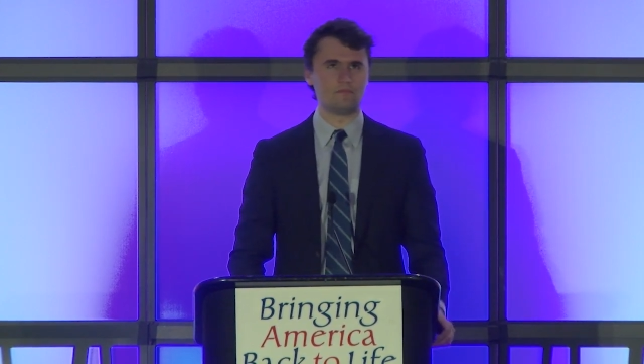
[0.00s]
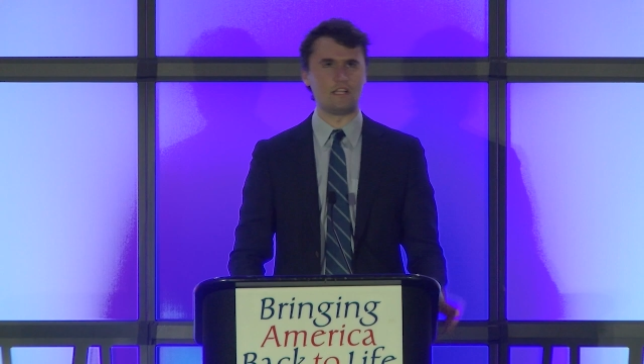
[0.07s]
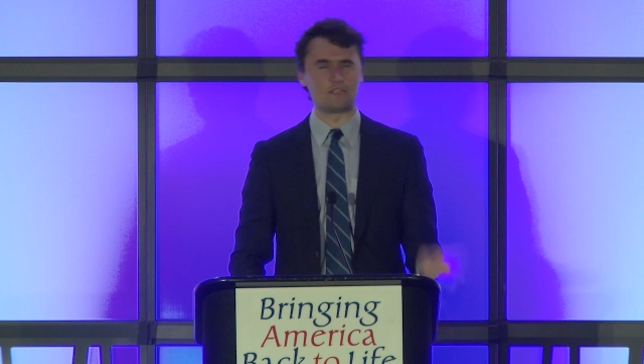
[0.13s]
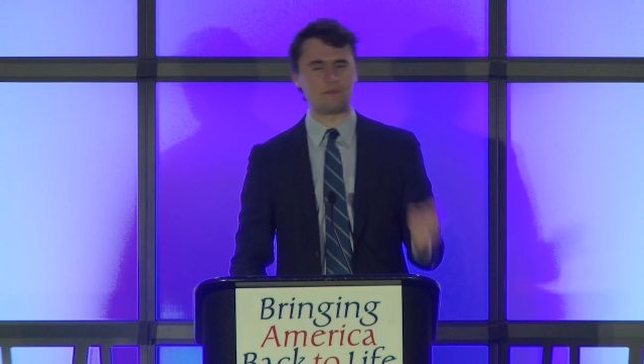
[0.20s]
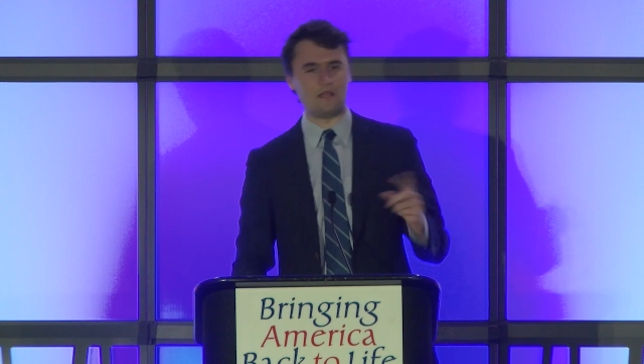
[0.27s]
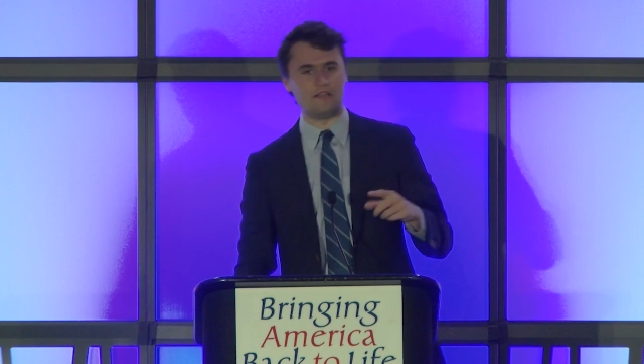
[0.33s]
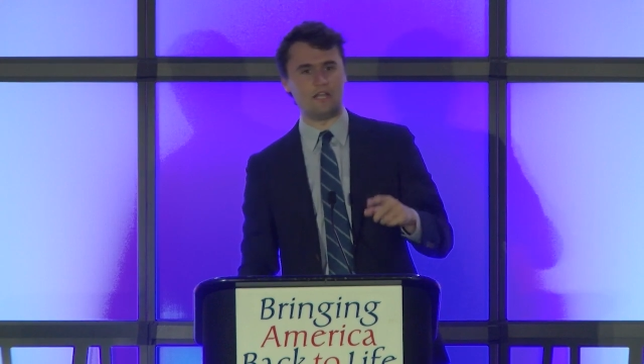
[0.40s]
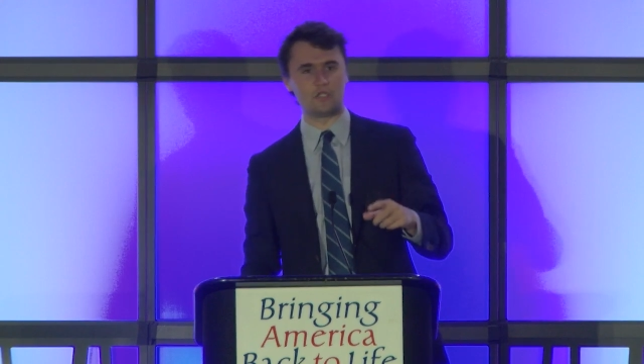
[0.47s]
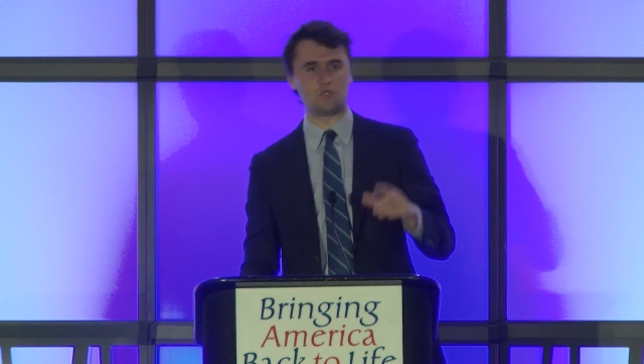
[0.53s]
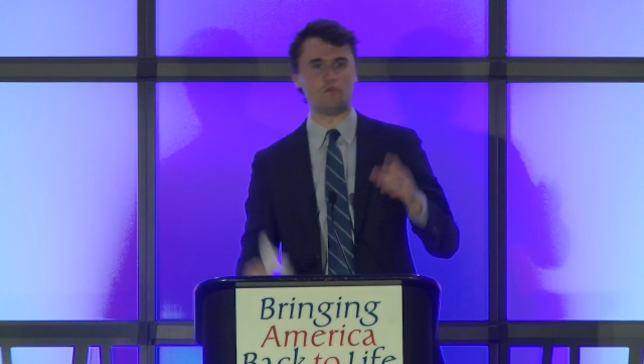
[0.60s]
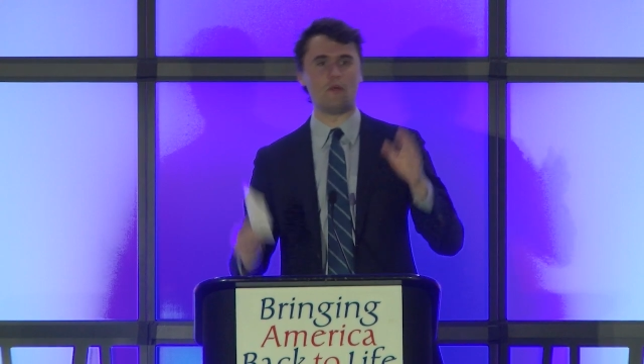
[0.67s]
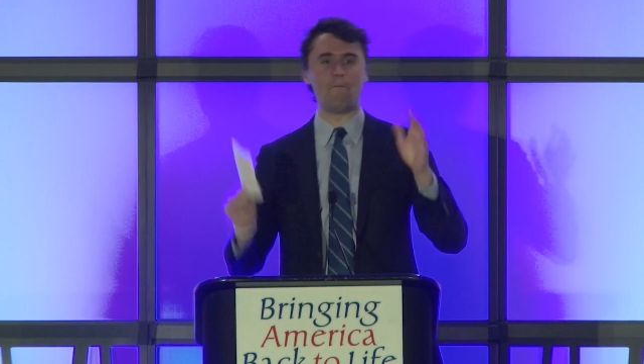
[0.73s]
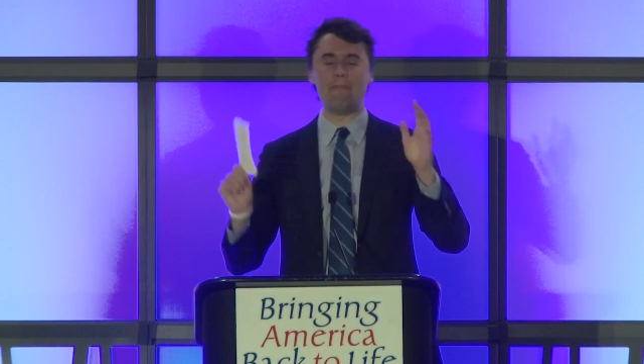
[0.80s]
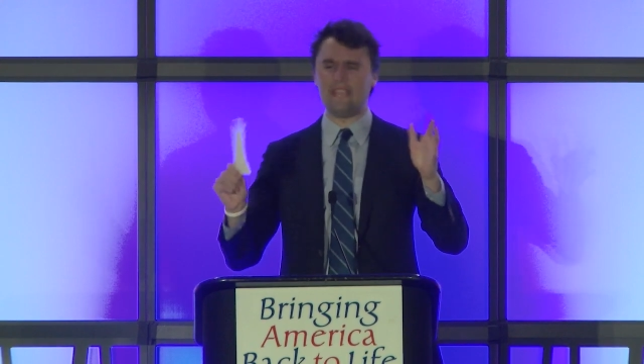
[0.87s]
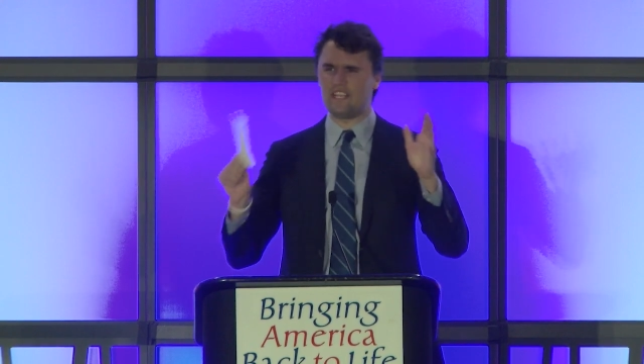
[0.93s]
that's probably not
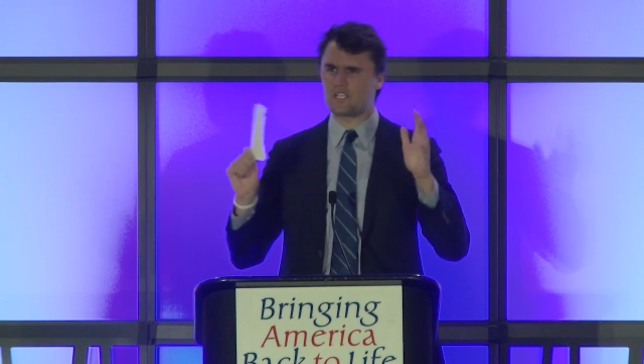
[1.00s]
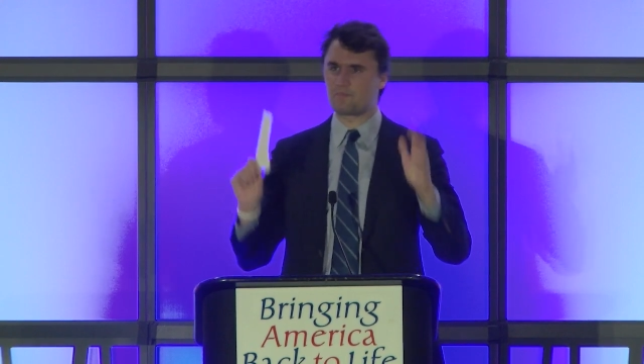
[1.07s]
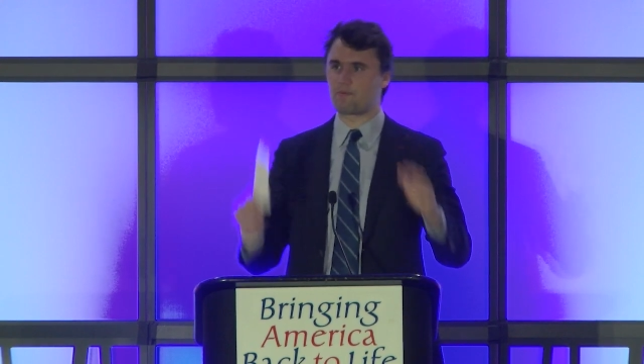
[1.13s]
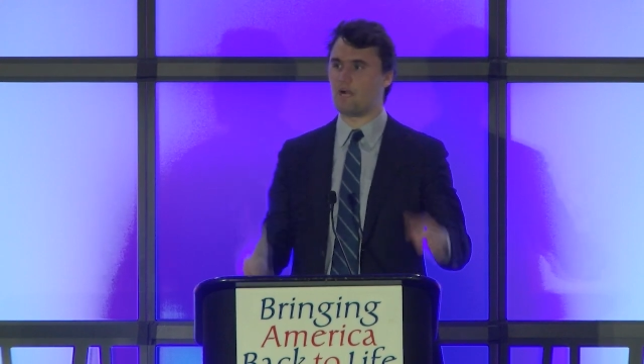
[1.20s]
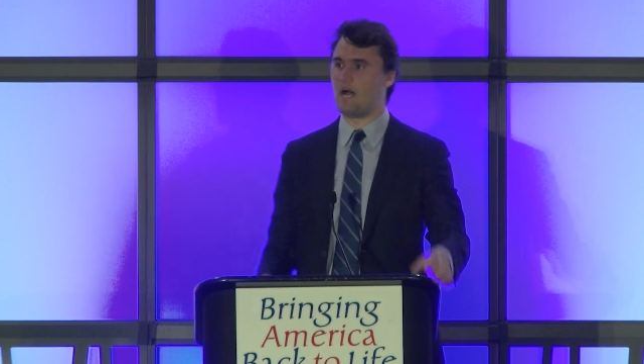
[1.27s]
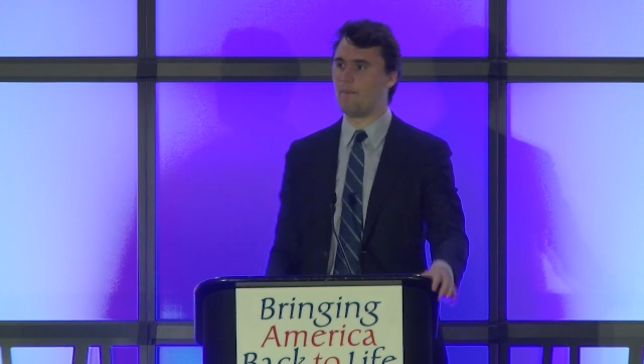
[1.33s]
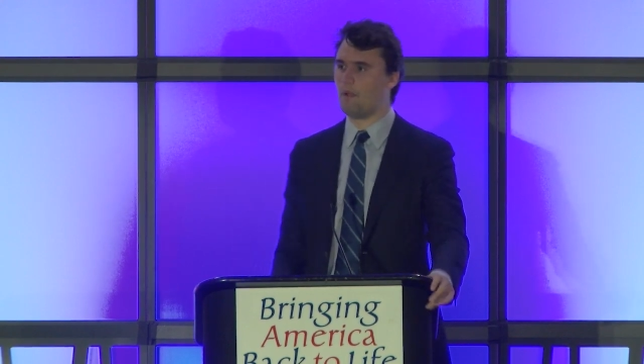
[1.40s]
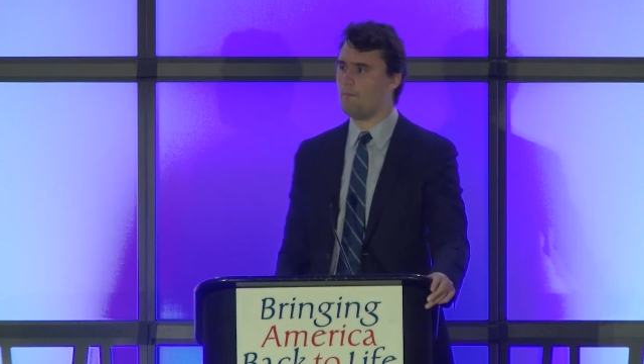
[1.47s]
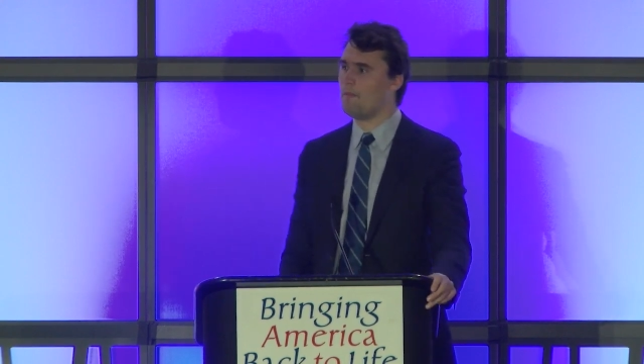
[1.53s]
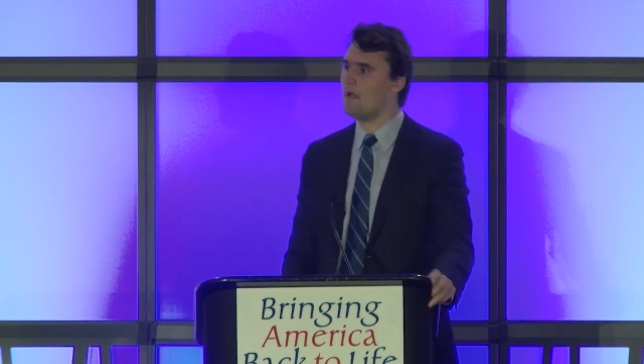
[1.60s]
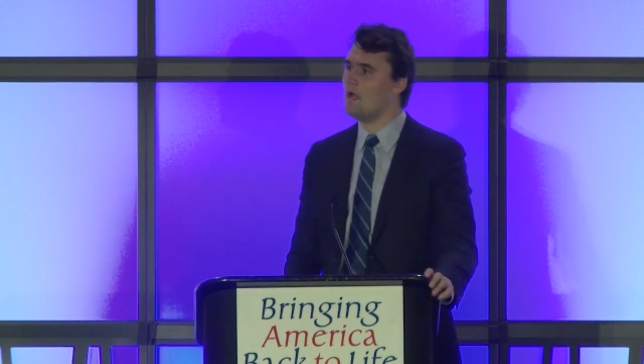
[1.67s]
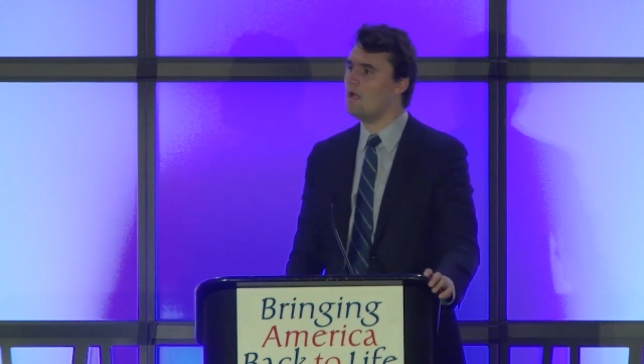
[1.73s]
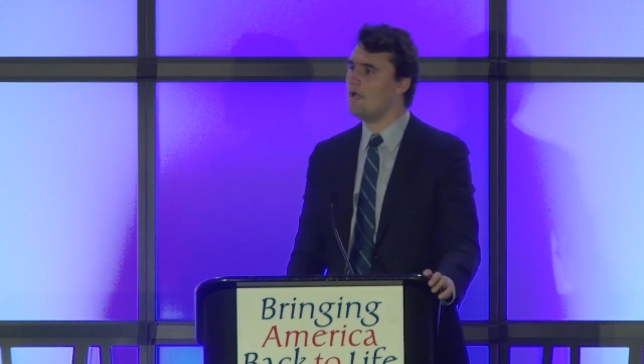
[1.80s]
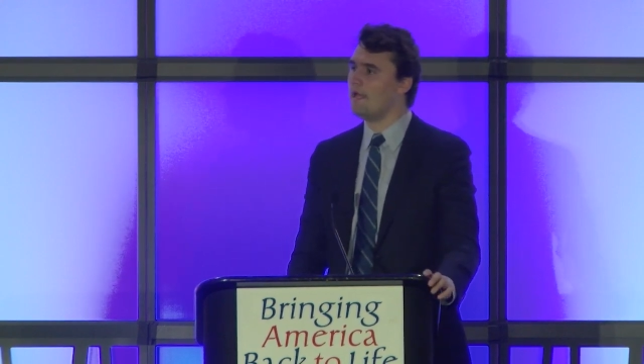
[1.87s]
true, the biggest problem